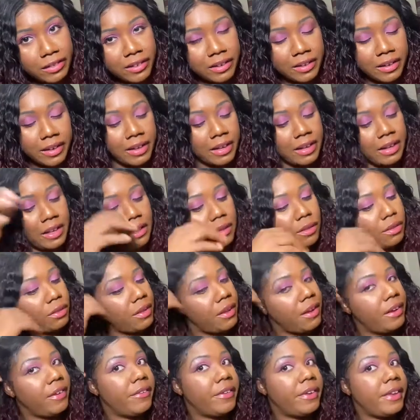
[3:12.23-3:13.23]
It is
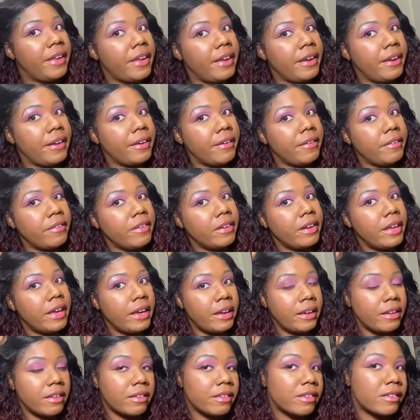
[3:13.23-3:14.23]
ear-to-ear
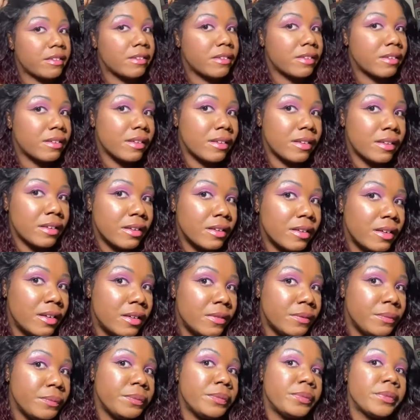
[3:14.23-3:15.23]
lace,
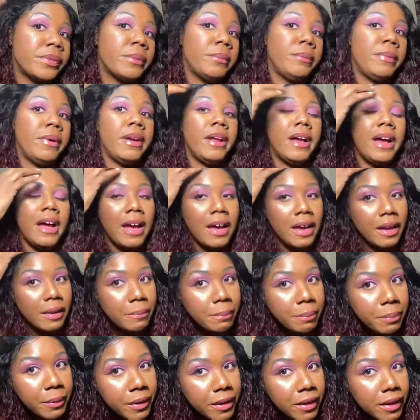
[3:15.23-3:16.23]
but I
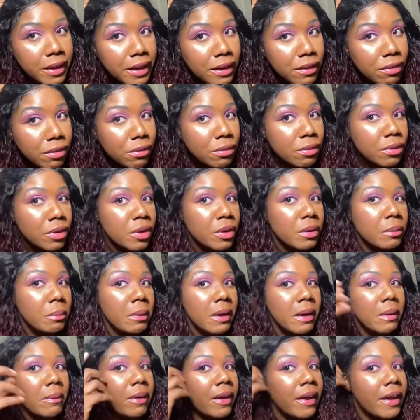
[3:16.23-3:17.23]
put like some little
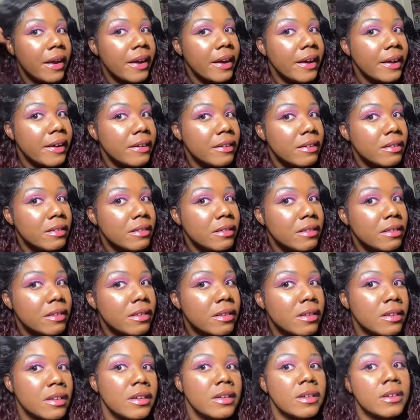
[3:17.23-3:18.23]
baby hairs
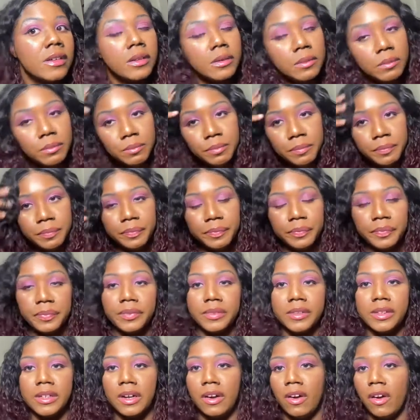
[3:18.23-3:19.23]

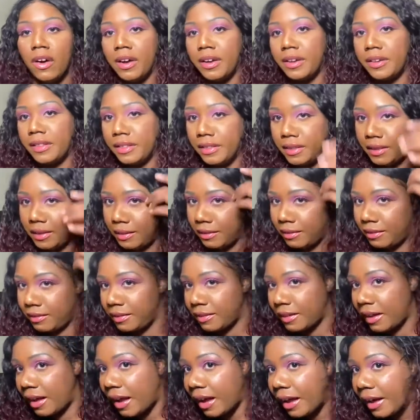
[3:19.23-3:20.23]
on the
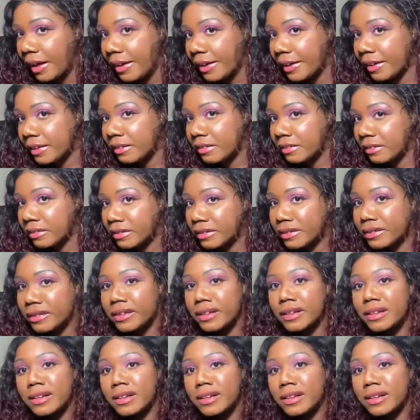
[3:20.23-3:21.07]
sides.